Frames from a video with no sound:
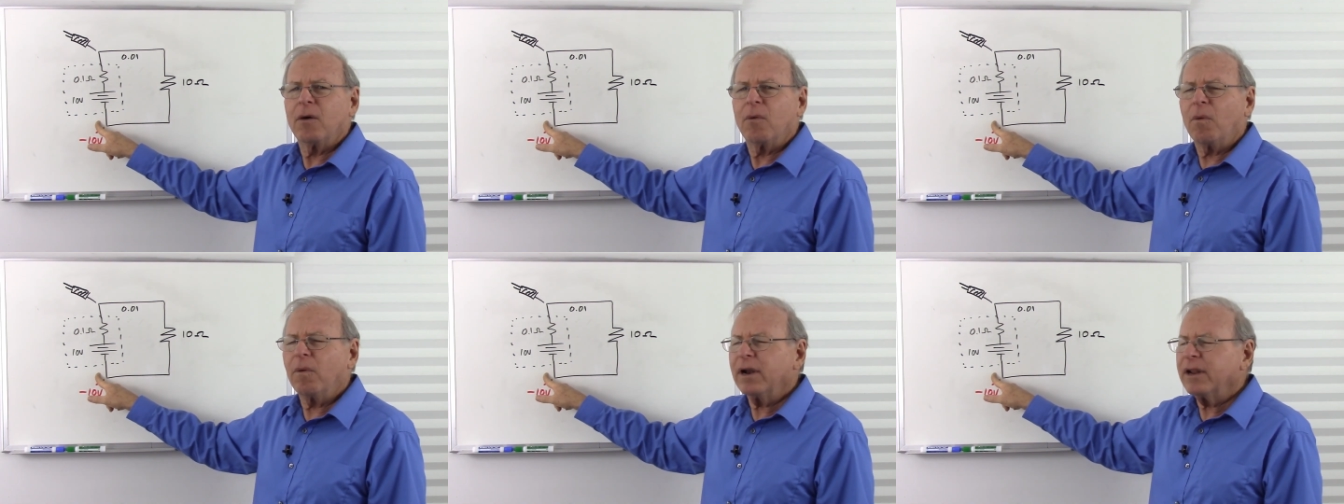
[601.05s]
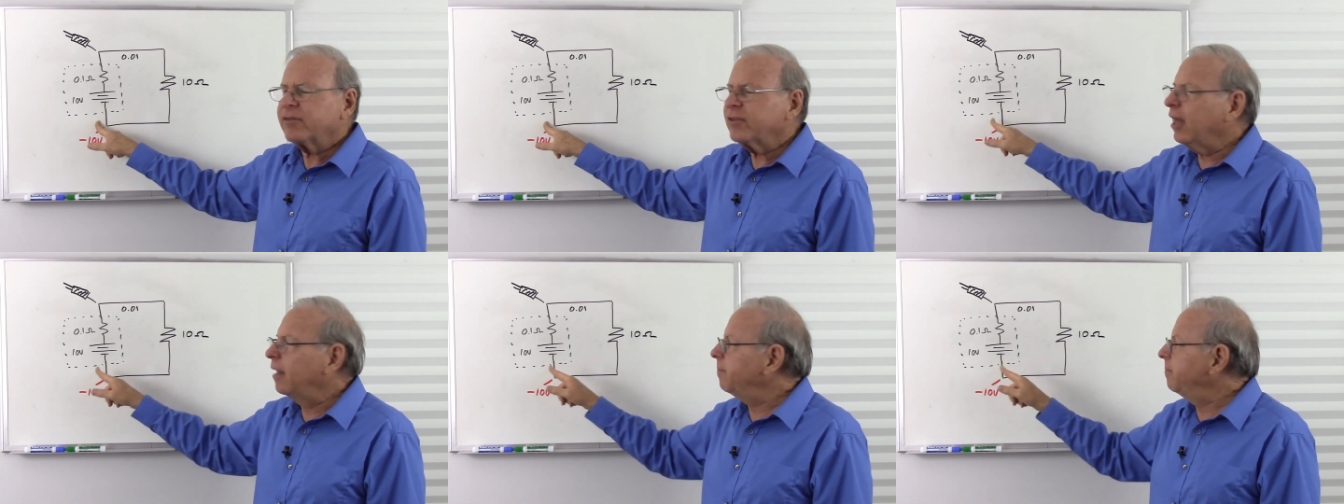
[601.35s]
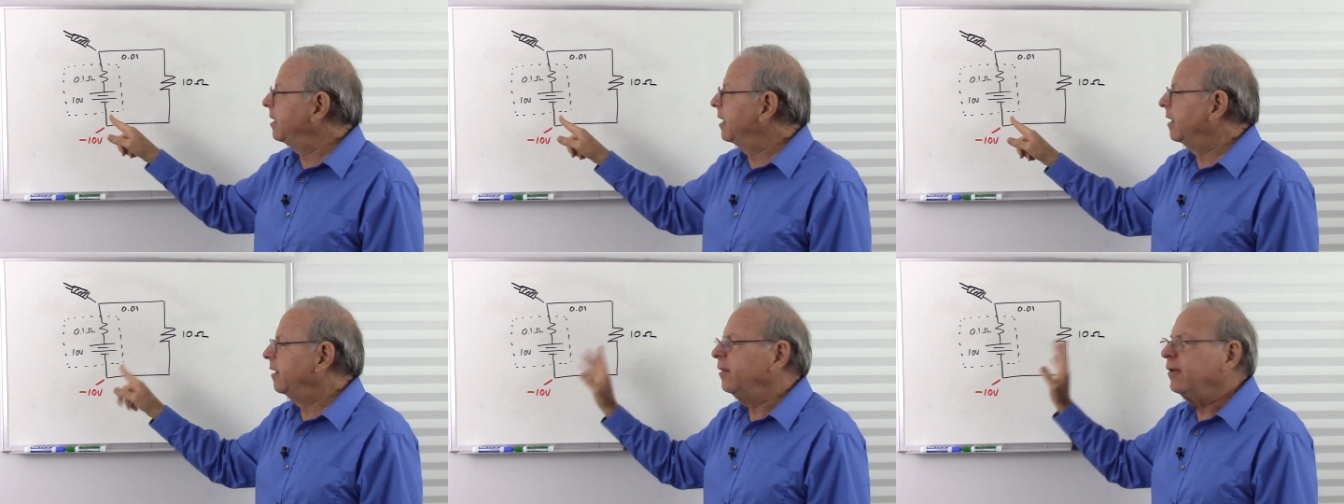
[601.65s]
what does that
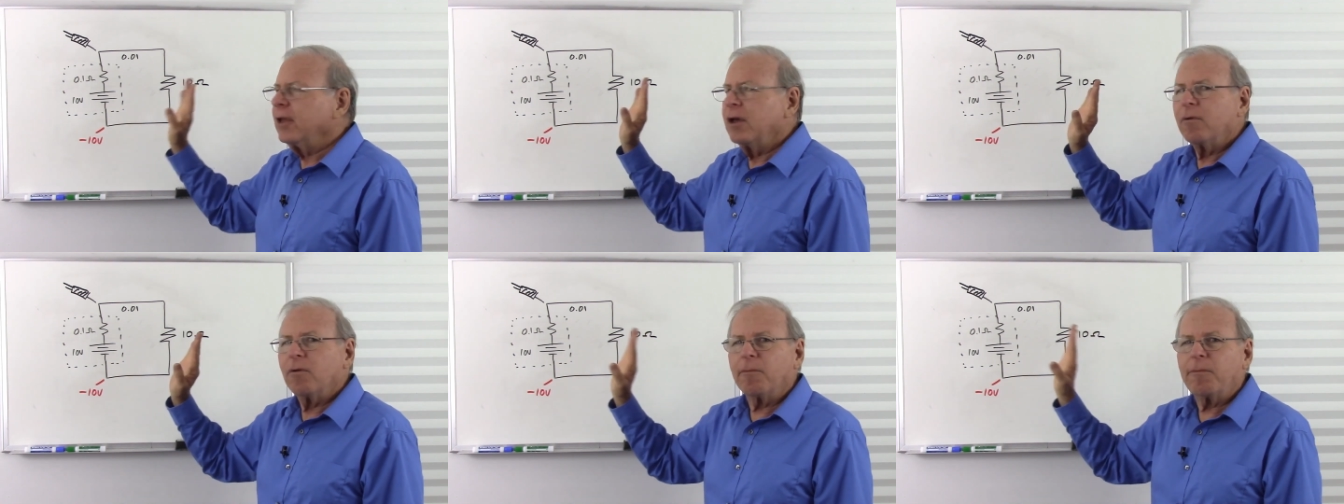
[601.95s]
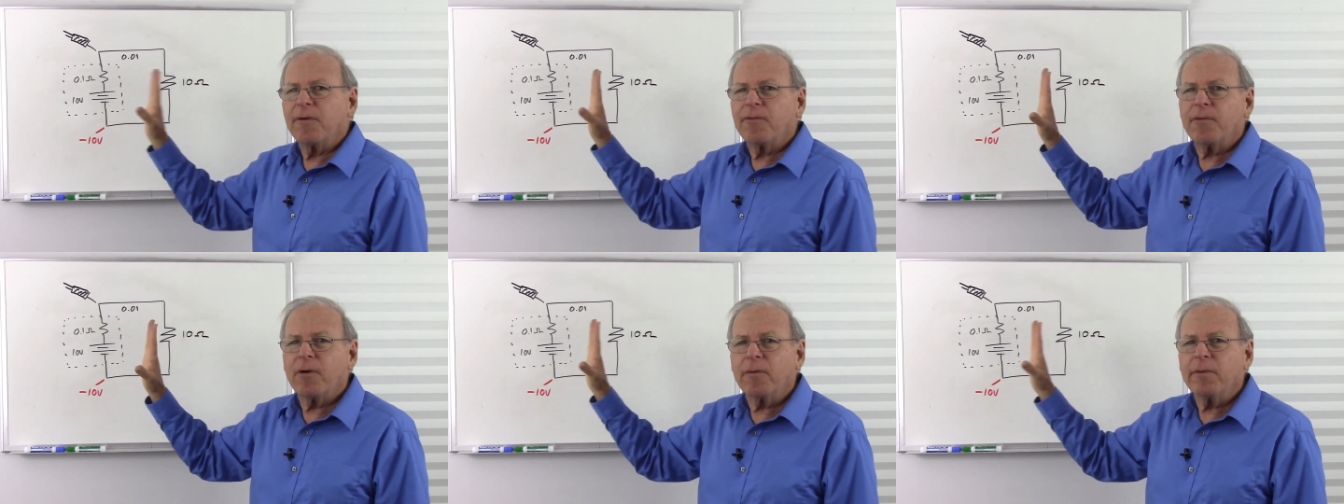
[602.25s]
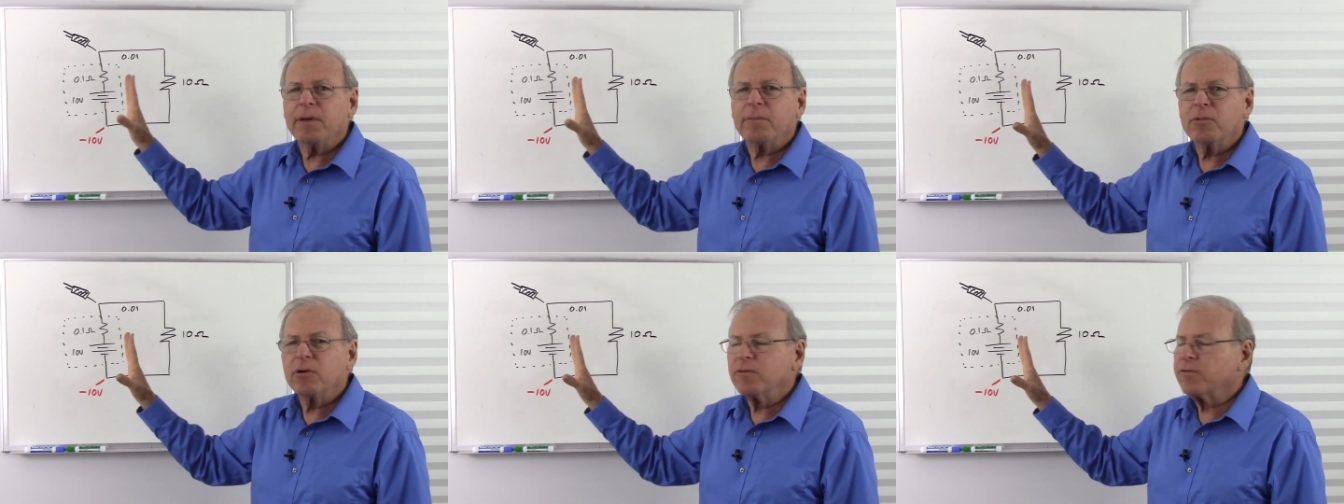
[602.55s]
mean? Well, before
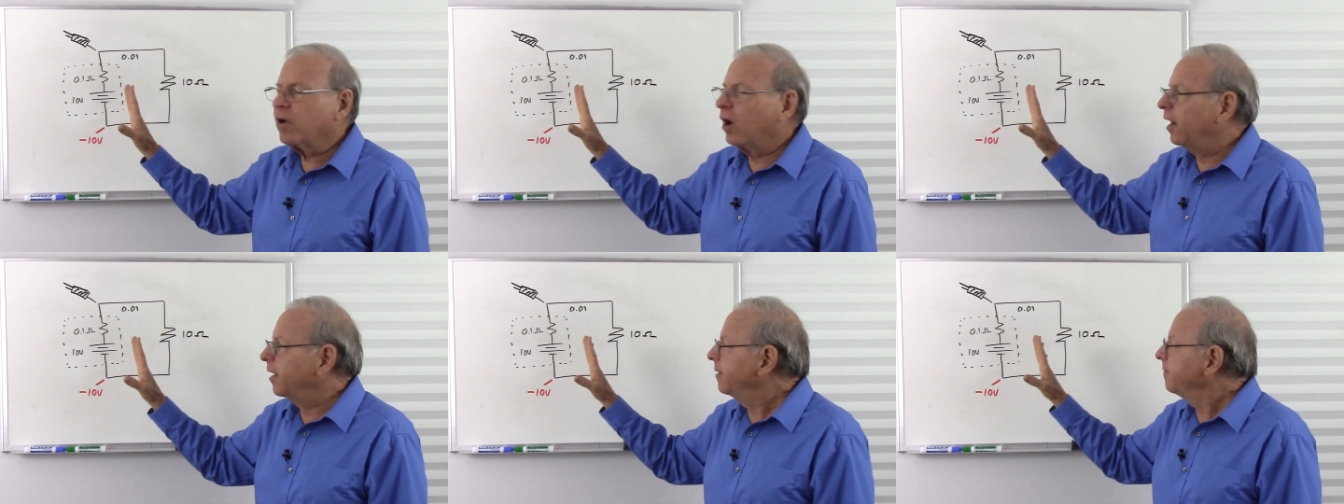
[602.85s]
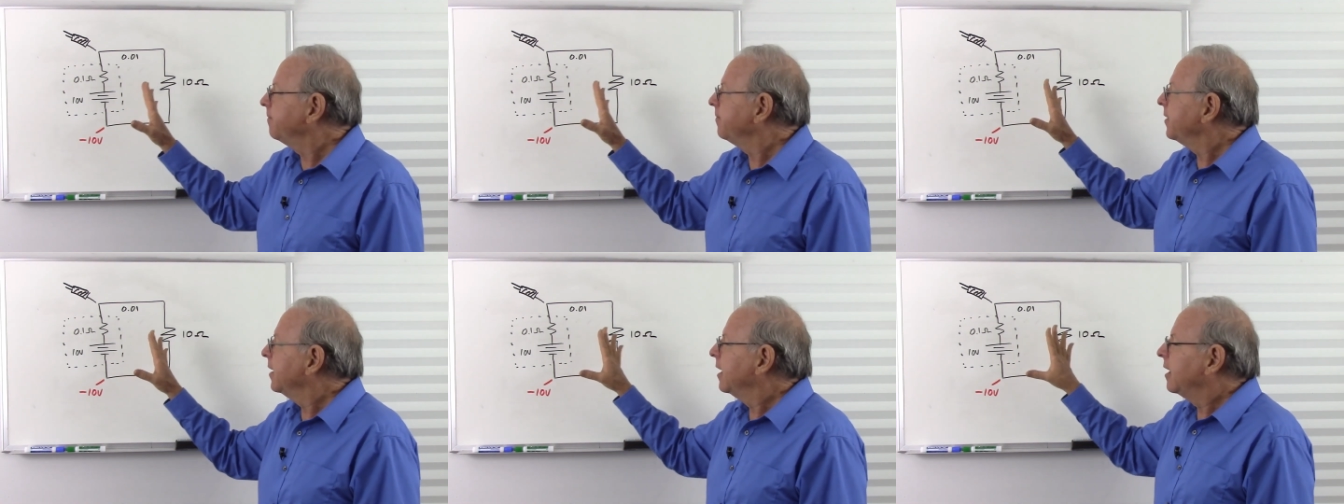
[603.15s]
we move on,